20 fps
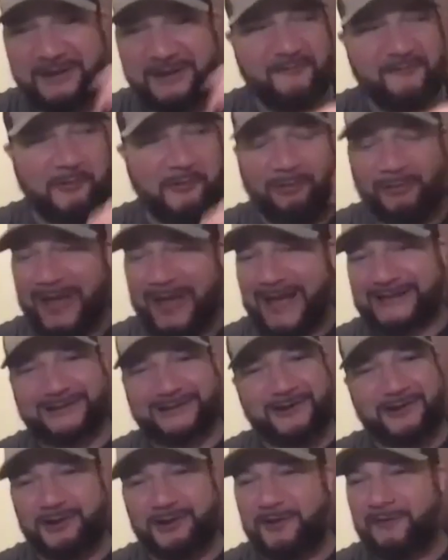We'll blast
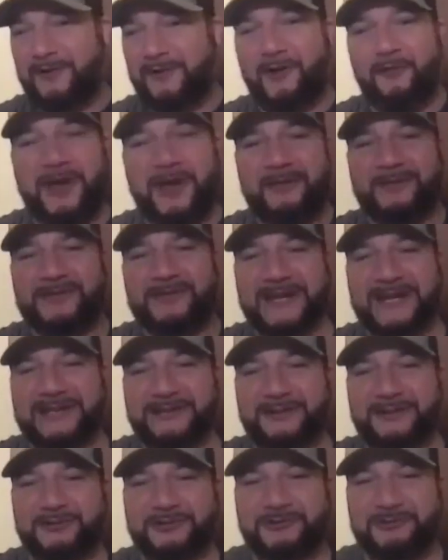it all over our website,
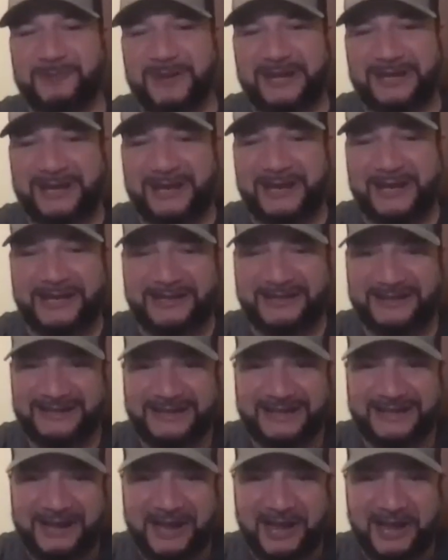social media.
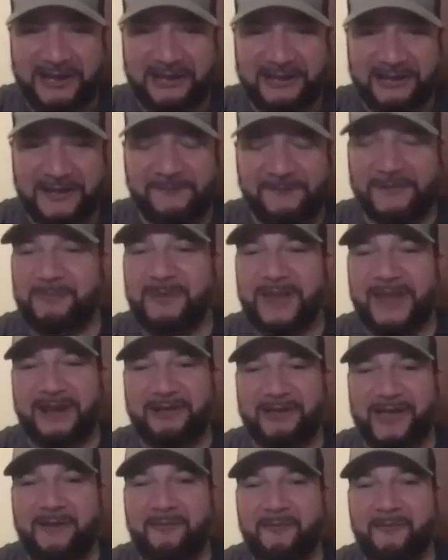Uh, you definitely made
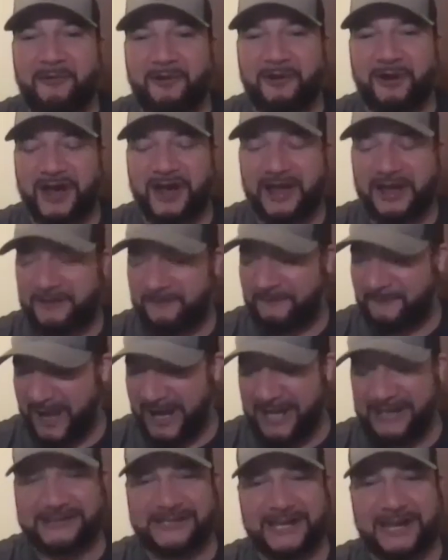a lot more uh,
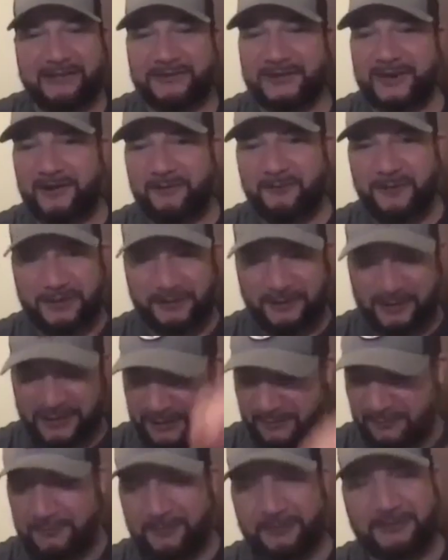fans out there, whether
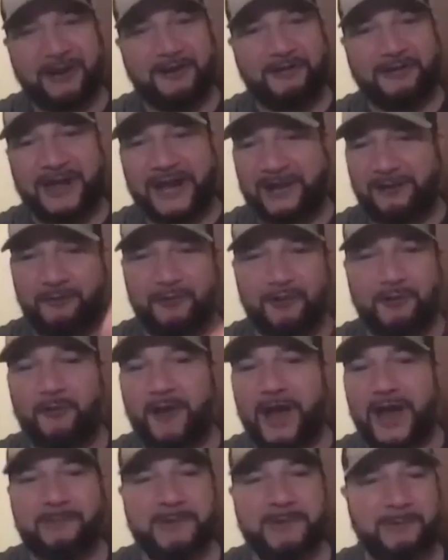here in North Carolina,
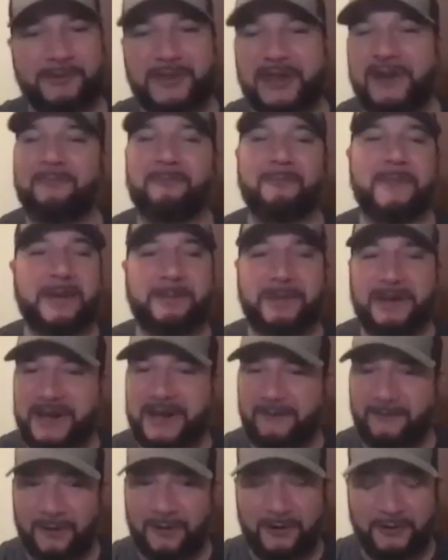worldwide, people that have maybe
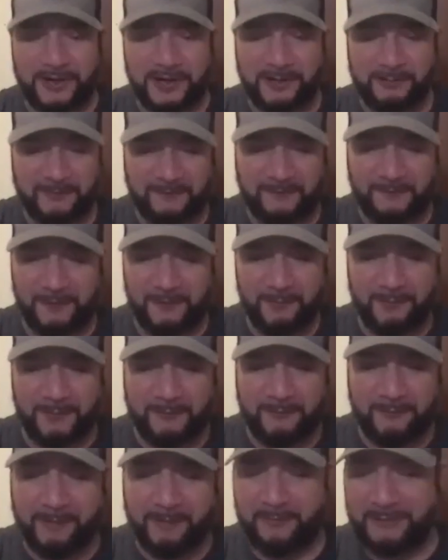never heard of you before.
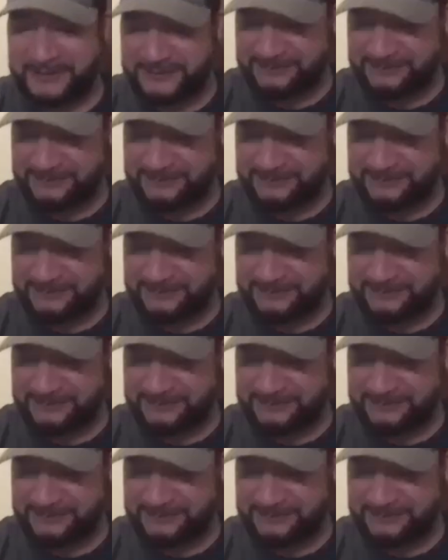But remember this